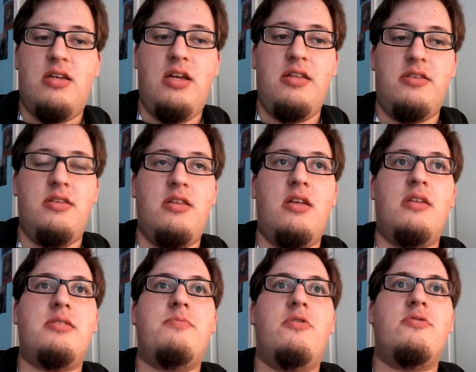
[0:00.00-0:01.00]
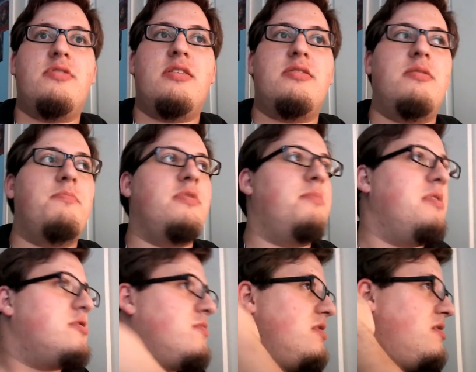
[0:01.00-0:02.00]
I, I suppose this, the, the
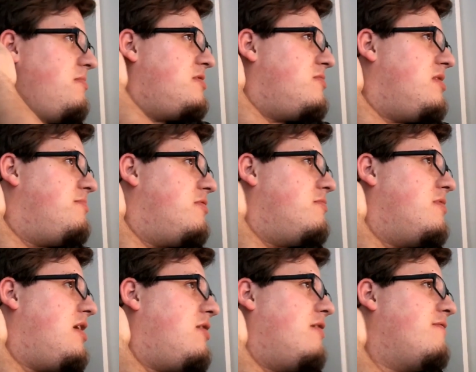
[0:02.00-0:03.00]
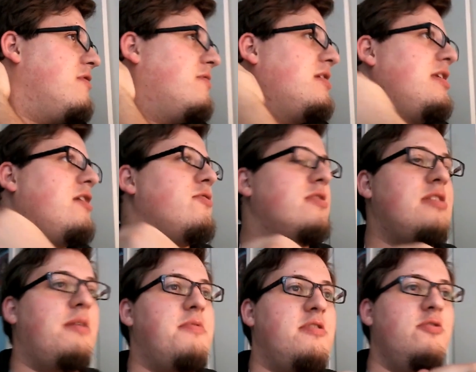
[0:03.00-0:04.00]
best way, the best way to put how I feel right now is
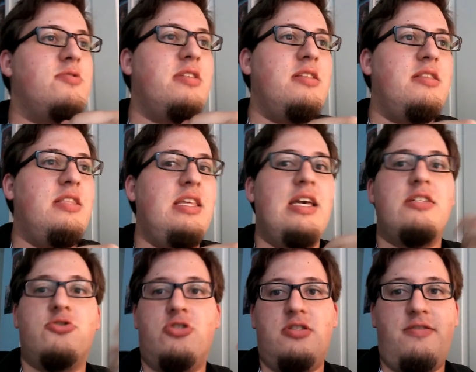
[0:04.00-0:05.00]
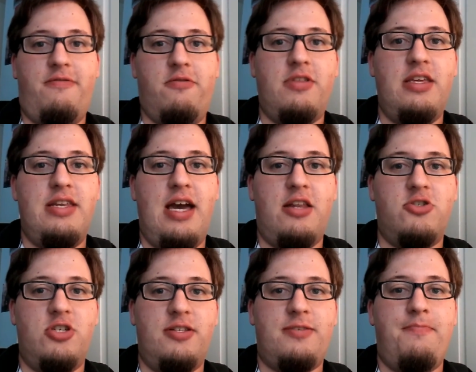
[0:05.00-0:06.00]
I've been using the engines for the
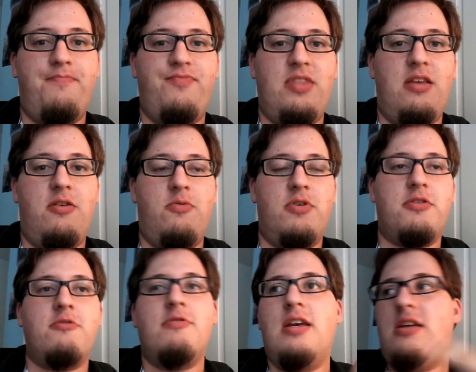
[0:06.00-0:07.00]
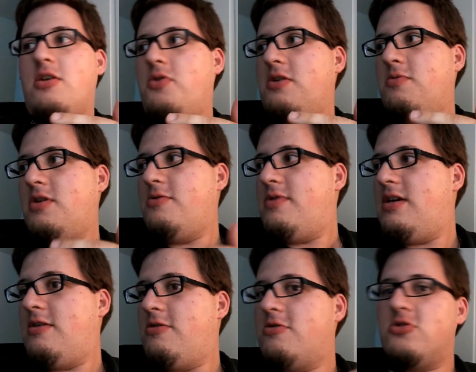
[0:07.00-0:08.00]
analogies, with green going one
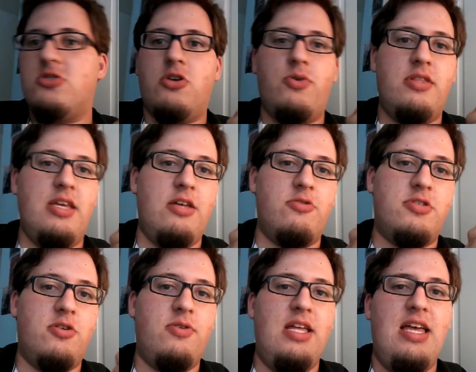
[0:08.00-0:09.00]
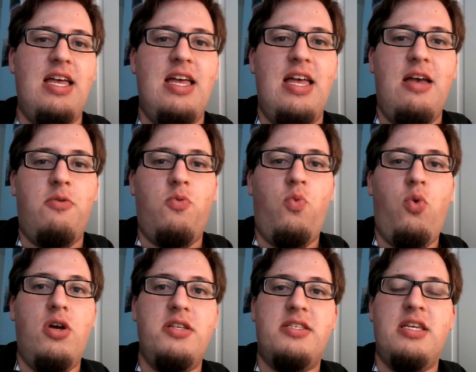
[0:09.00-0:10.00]
way, orange going the other. So,
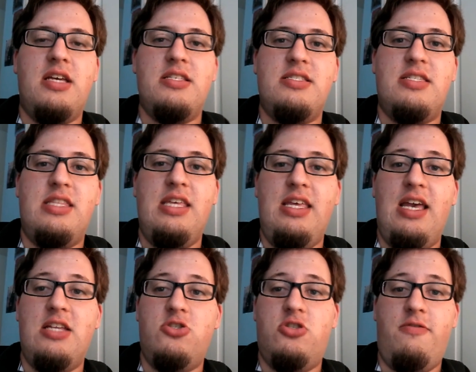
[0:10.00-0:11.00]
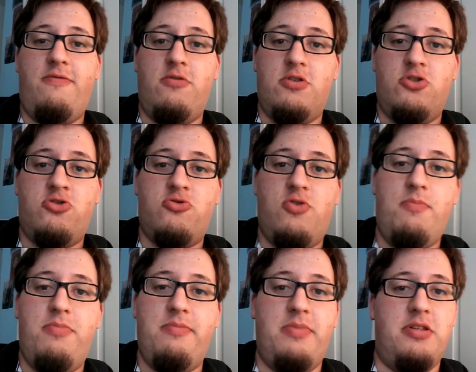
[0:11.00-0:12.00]
what does the engine for the
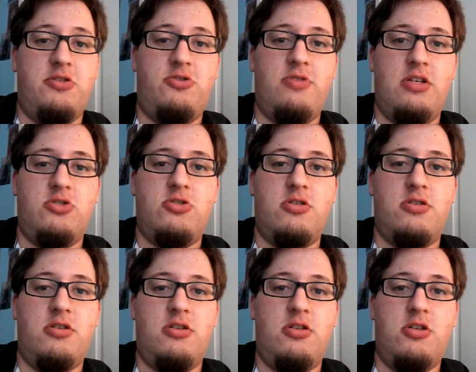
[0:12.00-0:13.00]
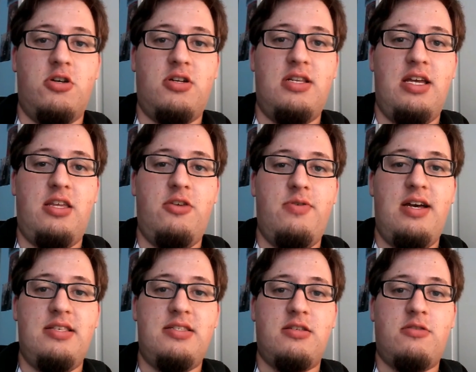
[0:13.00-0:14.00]
Trump administration look like? You
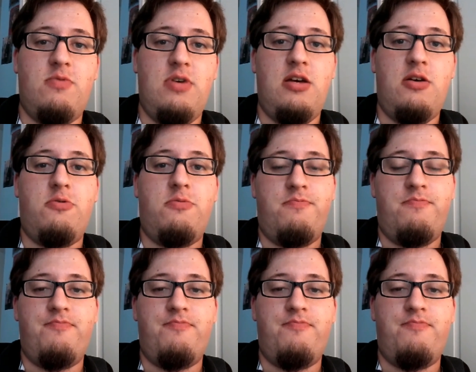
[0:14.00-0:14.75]
ask. Well,